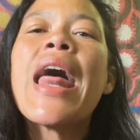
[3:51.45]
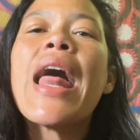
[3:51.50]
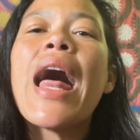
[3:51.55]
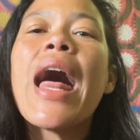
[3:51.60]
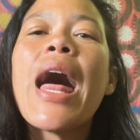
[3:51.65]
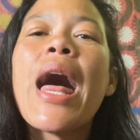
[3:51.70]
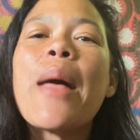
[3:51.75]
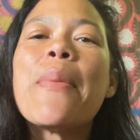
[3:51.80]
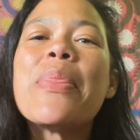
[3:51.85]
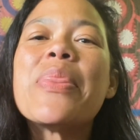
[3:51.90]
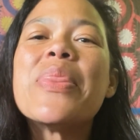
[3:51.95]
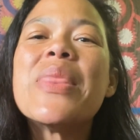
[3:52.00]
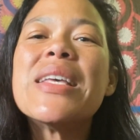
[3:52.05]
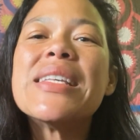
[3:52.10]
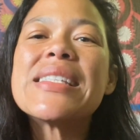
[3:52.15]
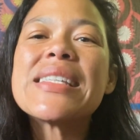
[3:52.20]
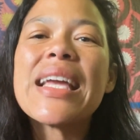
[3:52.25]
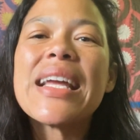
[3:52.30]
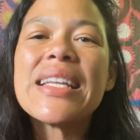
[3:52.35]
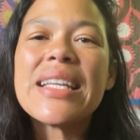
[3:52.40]

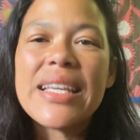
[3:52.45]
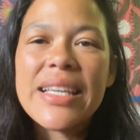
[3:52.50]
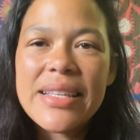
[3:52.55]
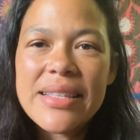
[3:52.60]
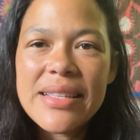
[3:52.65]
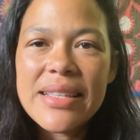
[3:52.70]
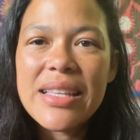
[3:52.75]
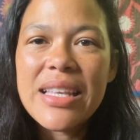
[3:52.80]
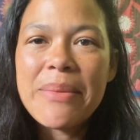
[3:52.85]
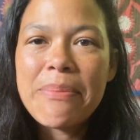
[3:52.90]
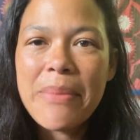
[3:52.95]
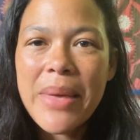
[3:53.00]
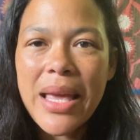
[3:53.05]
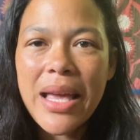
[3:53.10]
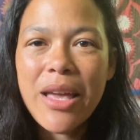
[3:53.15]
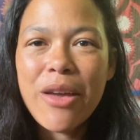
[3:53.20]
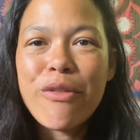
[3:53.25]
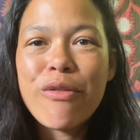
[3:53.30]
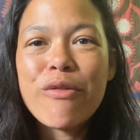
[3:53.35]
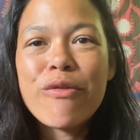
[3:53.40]
this can easily
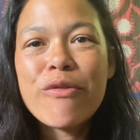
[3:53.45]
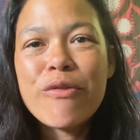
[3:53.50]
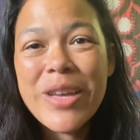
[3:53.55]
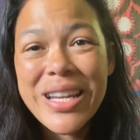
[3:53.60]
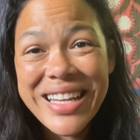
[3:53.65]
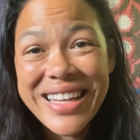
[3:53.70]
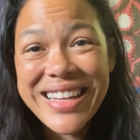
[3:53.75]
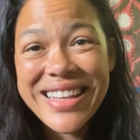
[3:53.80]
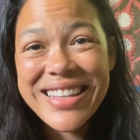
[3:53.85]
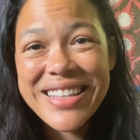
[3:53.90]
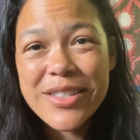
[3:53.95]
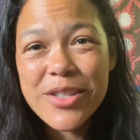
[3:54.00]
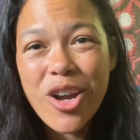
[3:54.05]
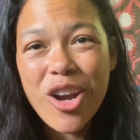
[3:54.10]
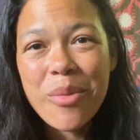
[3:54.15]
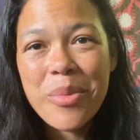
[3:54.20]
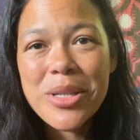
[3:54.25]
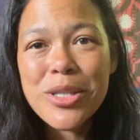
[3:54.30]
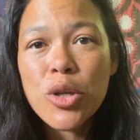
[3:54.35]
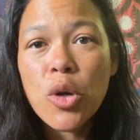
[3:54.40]
make fitting these
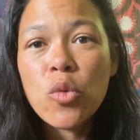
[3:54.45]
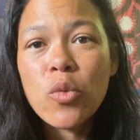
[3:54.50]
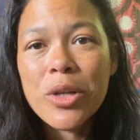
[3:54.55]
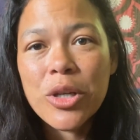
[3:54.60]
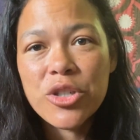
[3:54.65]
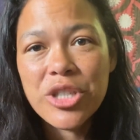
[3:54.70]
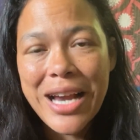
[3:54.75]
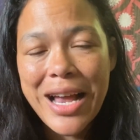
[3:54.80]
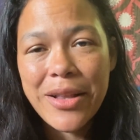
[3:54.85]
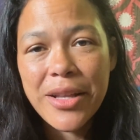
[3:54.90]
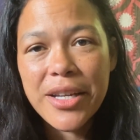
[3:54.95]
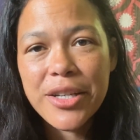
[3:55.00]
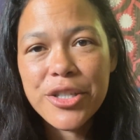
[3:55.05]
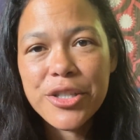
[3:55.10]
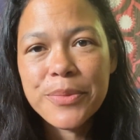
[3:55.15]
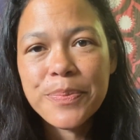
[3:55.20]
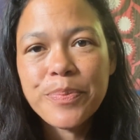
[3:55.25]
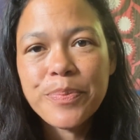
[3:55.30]
garments a real challenge.